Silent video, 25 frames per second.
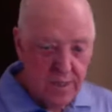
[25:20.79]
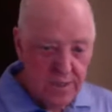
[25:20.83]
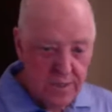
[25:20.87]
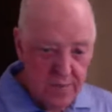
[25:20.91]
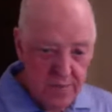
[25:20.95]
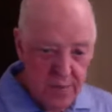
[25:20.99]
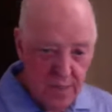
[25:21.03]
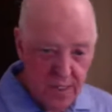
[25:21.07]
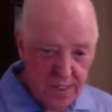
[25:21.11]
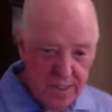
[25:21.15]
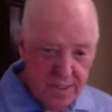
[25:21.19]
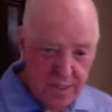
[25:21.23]
the
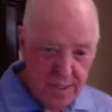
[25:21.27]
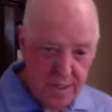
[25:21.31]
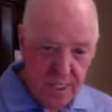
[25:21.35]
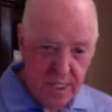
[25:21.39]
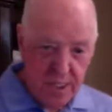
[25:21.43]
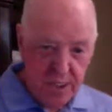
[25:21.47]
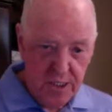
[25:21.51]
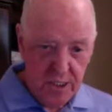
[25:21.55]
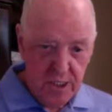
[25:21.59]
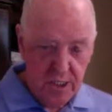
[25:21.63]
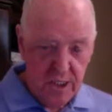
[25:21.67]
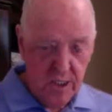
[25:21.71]

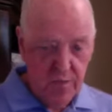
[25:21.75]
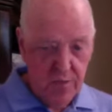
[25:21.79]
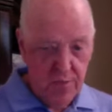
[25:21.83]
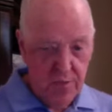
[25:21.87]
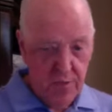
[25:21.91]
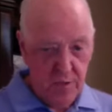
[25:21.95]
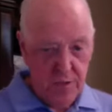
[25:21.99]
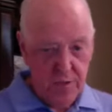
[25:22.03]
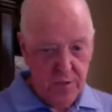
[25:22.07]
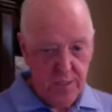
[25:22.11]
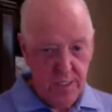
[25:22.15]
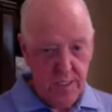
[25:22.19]
presentation
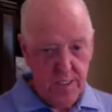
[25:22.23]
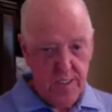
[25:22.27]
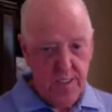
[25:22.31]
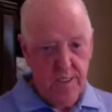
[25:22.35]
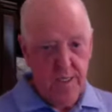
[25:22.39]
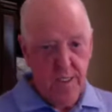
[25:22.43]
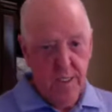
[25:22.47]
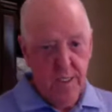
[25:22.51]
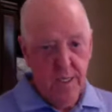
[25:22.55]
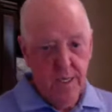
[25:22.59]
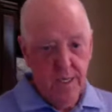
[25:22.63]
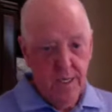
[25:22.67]

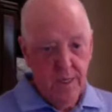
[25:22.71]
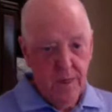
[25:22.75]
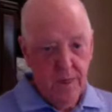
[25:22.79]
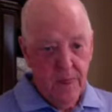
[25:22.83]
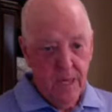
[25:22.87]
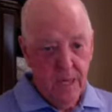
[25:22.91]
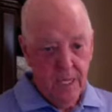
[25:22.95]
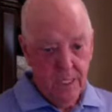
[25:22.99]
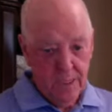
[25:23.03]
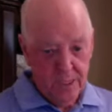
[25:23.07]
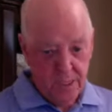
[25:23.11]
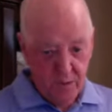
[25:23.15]
process
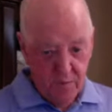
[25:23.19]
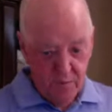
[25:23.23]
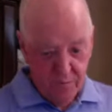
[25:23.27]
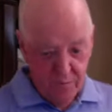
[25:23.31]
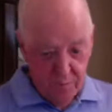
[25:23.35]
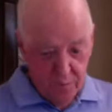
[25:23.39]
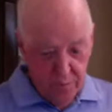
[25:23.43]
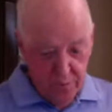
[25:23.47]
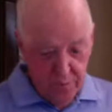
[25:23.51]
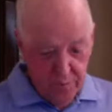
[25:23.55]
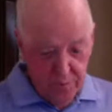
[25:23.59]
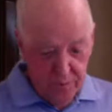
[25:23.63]
and so
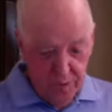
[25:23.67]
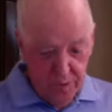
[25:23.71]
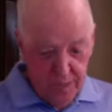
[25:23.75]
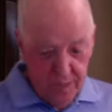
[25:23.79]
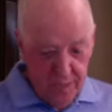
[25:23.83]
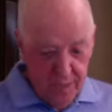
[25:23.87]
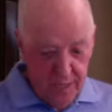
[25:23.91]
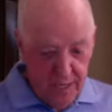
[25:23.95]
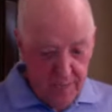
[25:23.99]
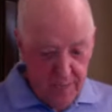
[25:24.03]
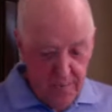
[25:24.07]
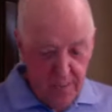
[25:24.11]
forth.
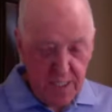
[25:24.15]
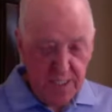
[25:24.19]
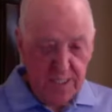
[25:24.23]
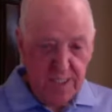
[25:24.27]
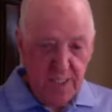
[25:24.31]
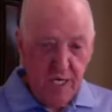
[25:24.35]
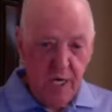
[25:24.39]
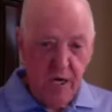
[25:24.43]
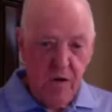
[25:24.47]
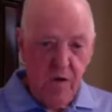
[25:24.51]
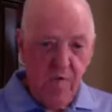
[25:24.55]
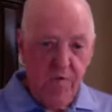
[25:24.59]
But they must
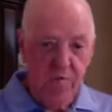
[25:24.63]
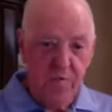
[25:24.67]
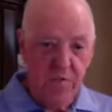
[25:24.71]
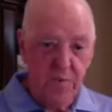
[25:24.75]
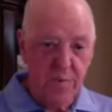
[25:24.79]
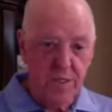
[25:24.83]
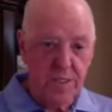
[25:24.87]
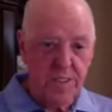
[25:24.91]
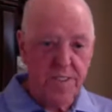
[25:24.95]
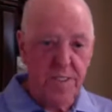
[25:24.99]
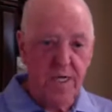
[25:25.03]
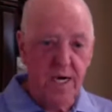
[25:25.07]
know from
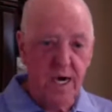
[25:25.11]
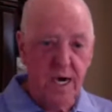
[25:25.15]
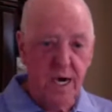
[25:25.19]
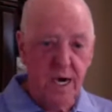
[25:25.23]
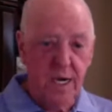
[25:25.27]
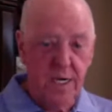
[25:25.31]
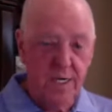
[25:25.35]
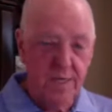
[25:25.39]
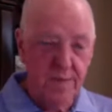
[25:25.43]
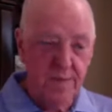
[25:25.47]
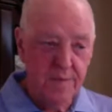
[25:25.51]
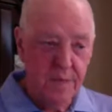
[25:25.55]
the
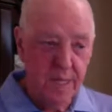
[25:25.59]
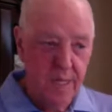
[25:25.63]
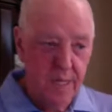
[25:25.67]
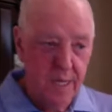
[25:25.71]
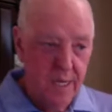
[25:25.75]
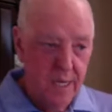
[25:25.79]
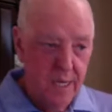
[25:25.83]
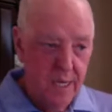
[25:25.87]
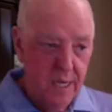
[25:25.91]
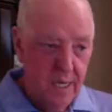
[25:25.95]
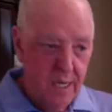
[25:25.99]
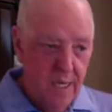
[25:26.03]
start
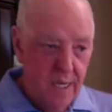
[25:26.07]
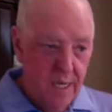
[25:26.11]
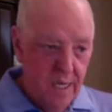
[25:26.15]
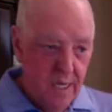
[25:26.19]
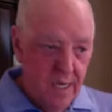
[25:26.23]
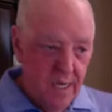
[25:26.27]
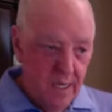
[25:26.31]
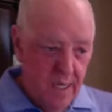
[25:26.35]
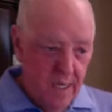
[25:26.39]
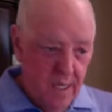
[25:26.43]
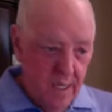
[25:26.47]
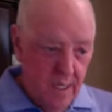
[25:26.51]

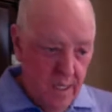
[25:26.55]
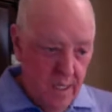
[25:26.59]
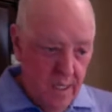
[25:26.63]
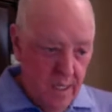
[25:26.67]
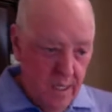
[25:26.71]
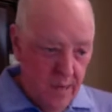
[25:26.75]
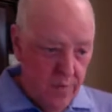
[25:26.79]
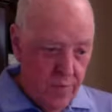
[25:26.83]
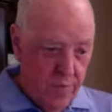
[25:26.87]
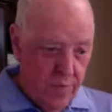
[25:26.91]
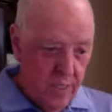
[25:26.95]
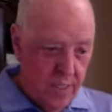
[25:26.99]

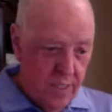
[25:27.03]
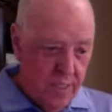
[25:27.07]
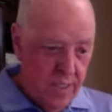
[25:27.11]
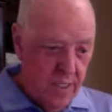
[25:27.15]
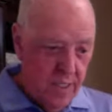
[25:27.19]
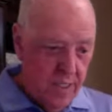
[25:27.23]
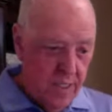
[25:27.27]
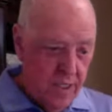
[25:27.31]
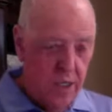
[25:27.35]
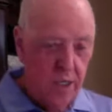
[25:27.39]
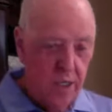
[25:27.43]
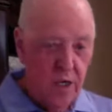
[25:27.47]
that
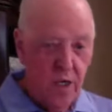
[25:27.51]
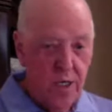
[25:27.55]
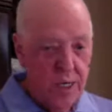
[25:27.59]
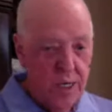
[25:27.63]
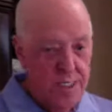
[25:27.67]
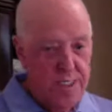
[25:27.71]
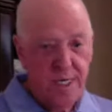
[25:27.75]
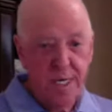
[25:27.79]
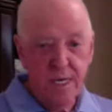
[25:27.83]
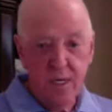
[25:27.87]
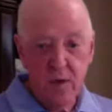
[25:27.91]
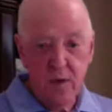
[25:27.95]
you're not
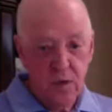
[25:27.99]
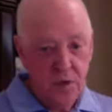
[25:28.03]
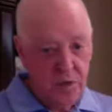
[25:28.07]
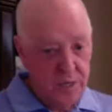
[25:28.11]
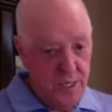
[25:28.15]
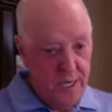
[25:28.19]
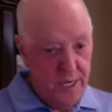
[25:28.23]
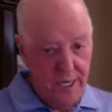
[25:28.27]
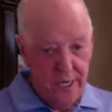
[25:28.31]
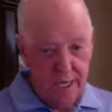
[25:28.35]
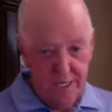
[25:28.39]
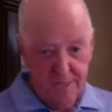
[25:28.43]
going to take all
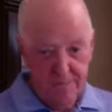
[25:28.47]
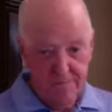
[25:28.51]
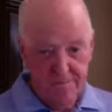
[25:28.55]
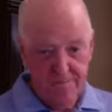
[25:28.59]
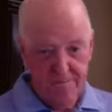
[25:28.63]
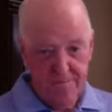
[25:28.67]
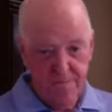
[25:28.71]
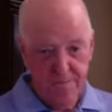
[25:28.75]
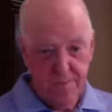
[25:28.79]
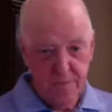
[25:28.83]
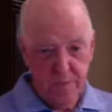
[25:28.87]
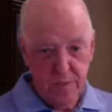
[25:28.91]
day
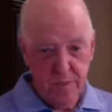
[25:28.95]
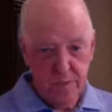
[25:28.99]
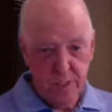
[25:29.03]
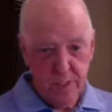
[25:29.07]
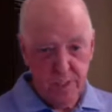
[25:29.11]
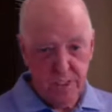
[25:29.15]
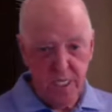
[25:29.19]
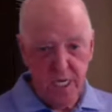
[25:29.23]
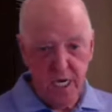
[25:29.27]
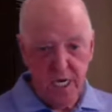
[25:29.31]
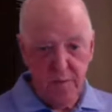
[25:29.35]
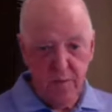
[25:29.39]

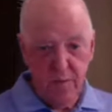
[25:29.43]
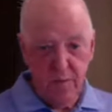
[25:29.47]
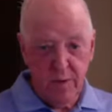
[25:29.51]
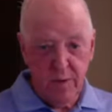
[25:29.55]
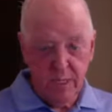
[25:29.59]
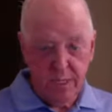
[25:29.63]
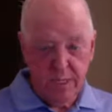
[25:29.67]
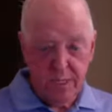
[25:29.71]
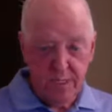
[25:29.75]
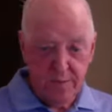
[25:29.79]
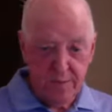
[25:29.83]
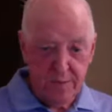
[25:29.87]
to tell them
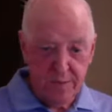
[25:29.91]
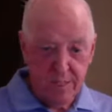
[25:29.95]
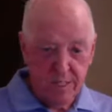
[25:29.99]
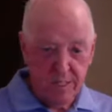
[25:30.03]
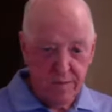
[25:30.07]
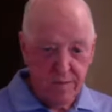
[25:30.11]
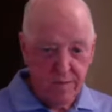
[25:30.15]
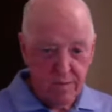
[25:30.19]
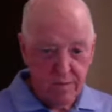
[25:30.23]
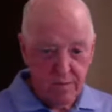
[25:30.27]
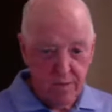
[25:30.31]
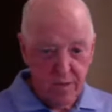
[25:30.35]
about
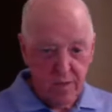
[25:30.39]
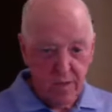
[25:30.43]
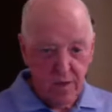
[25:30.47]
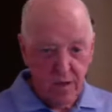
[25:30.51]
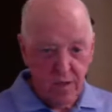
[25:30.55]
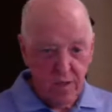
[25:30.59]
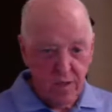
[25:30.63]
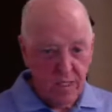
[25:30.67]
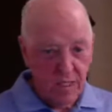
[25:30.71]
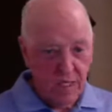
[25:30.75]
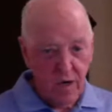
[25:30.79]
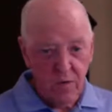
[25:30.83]
something they're
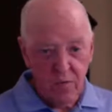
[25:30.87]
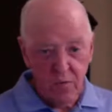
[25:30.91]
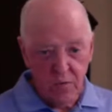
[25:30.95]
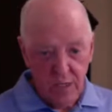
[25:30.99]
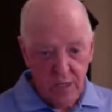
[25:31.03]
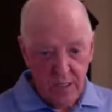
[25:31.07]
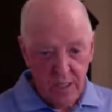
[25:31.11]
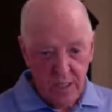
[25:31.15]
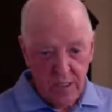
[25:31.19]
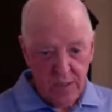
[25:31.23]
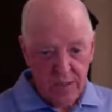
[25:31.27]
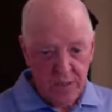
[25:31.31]
not
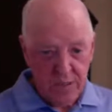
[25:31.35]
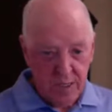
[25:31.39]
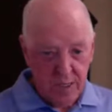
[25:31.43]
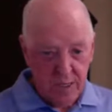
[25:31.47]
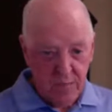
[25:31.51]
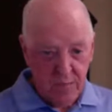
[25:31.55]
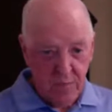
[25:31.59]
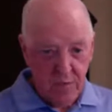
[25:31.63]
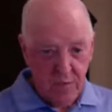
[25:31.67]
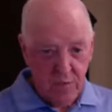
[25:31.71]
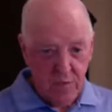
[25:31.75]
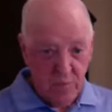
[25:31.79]
really interested
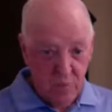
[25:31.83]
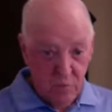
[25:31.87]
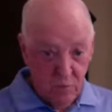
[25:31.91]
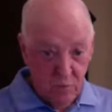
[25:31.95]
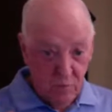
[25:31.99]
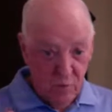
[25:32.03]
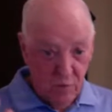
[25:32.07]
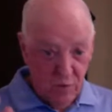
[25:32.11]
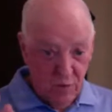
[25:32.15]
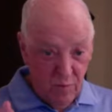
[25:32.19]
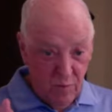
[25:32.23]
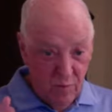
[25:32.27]
in.
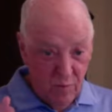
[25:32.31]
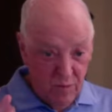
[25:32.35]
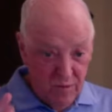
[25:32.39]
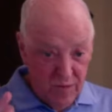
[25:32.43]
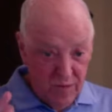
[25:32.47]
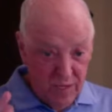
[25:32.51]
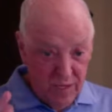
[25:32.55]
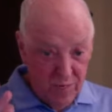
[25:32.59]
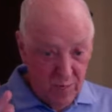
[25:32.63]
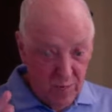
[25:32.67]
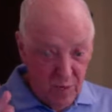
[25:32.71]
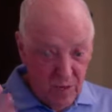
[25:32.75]
What
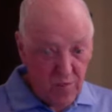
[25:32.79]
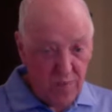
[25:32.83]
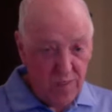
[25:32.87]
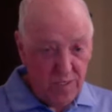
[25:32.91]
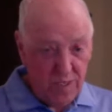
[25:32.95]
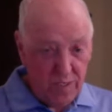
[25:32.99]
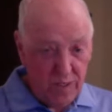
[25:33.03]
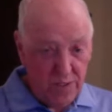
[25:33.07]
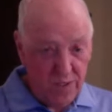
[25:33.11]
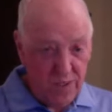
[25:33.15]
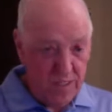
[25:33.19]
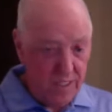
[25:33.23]
they will be
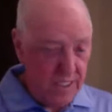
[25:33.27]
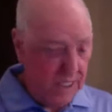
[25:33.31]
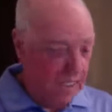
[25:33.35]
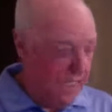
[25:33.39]
interested